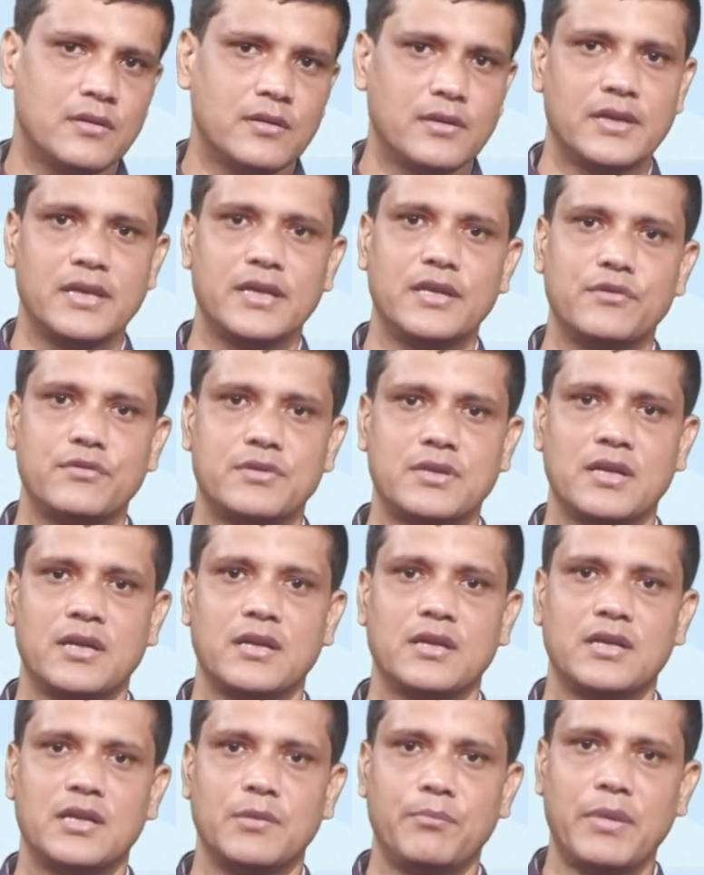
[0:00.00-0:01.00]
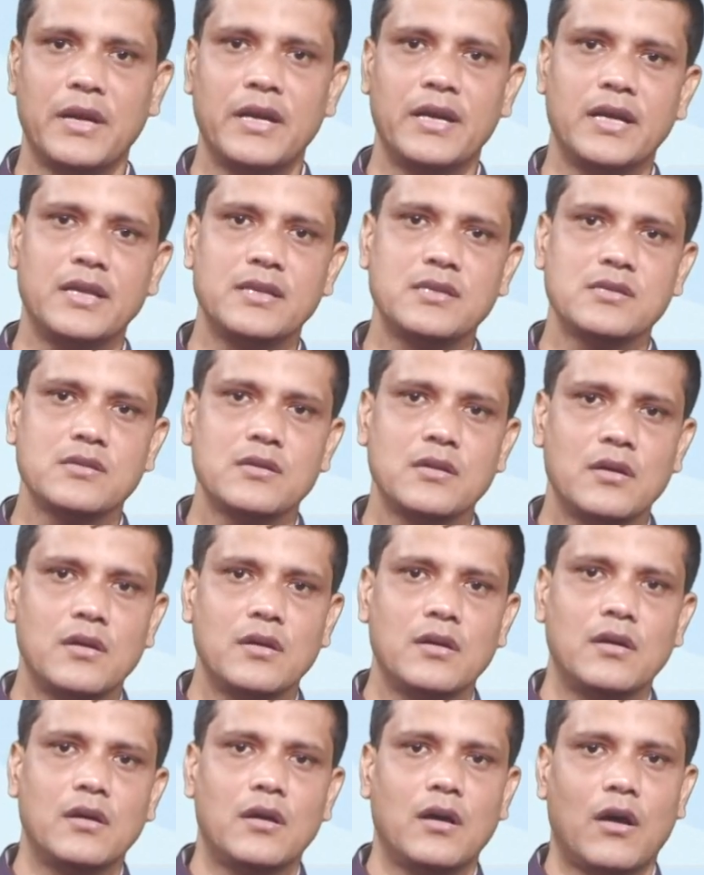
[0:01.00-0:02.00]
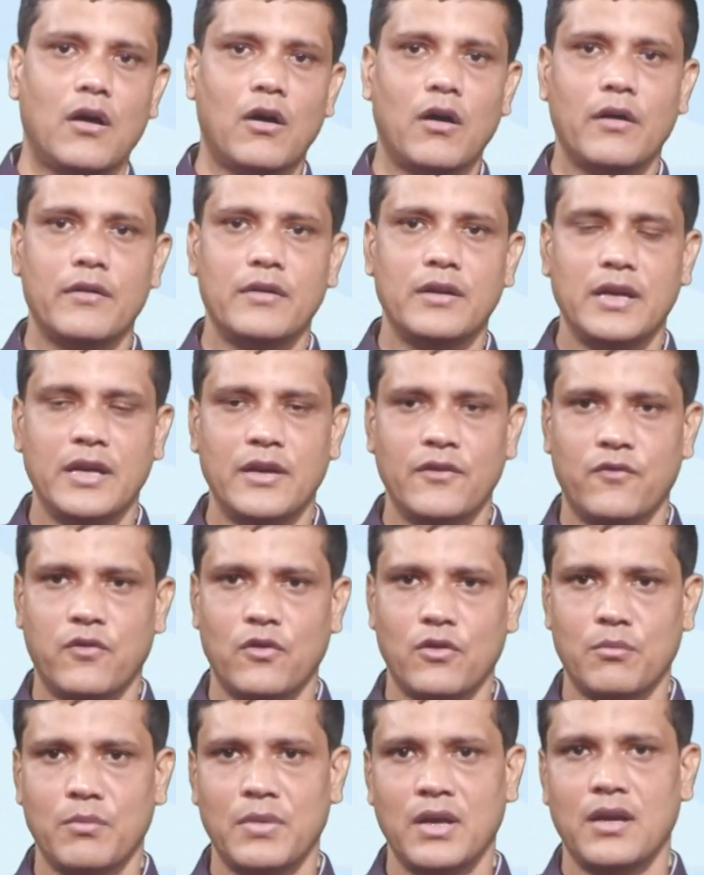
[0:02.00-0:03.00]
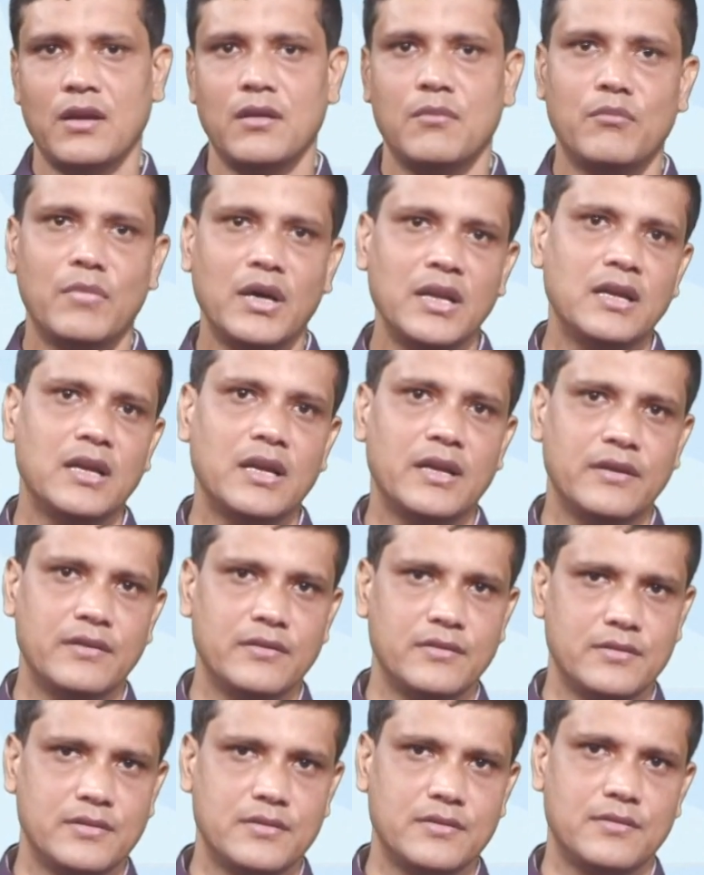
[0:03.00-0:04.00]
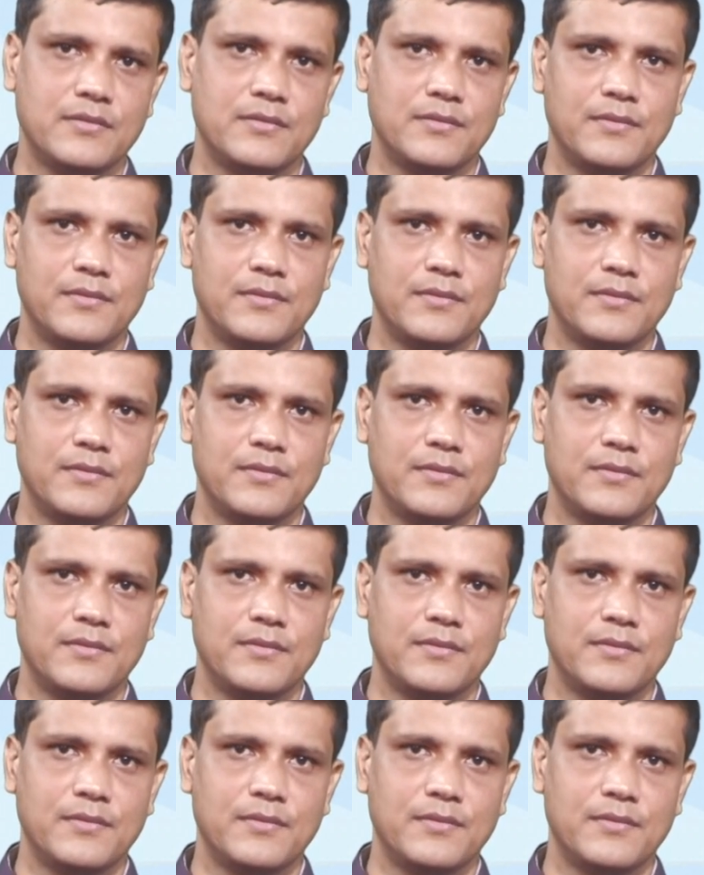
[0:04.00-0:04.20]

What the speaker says: reducing dependence on informal moneylenders.